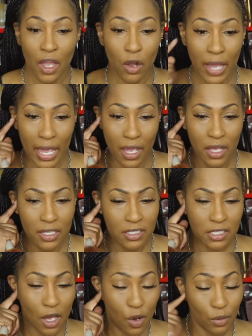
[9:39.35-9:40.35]
Okay,
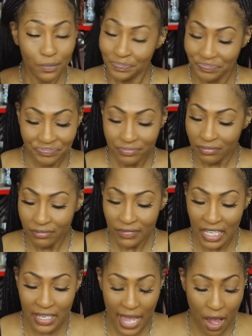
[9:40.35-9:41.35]
so
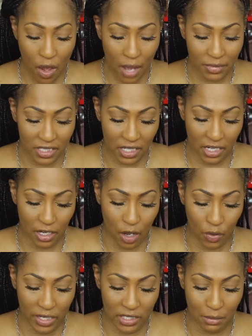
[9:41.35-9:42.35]
now I'm just gonna
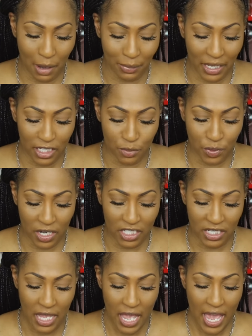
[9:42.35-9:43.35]
go into my blush
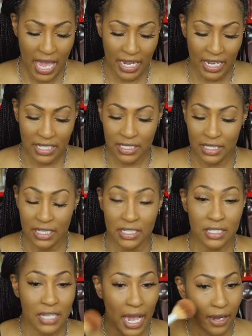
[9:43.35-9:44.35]
brush and into
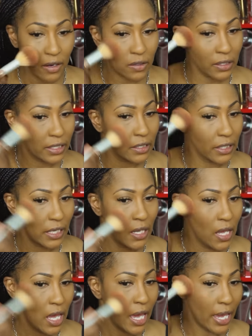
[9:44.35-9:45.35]
this Tiger Lily.
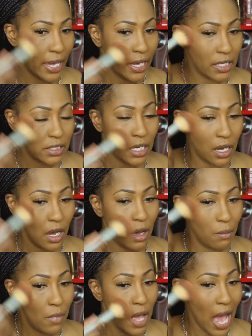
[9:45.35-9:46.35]
And
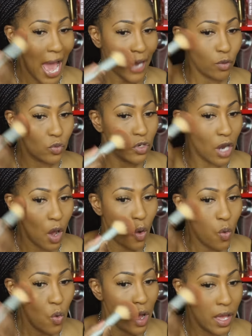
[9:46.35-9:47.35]
um, I don't
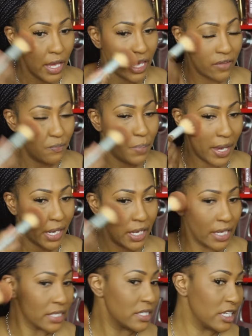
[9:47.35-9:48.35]
know if
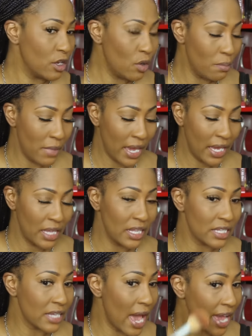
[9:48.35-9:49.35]
Becca is still making
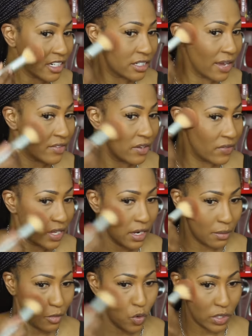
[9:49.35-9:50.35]
this. I actually have an event
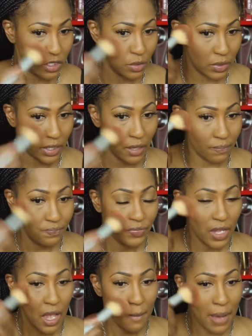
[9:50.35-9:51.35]
I'm going to with them,
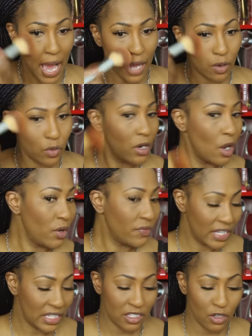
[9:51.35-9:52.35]
but I don't know if
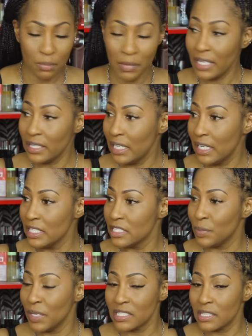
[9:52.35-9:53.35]
they still make these
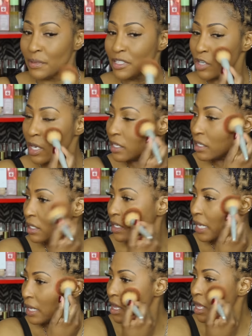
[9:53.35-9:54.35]
because I've been trying to look
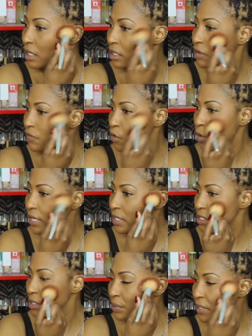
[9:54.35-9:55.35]
it look for it
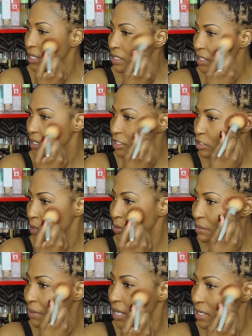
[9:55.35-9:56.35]
to put in the
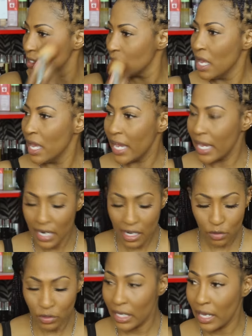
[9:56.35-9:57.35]
description box, and I
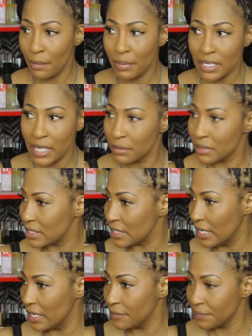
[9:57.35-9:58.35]
don't think I've been able to
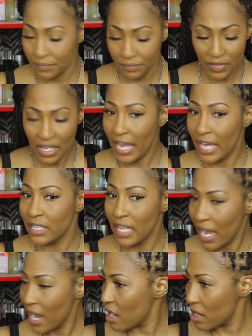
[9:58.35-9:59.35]
see it. And the
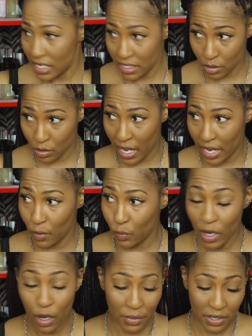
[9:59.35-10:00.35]
hair, it's okay.
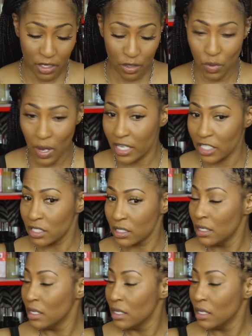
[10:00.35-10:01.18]
We're gonna be cute, watch.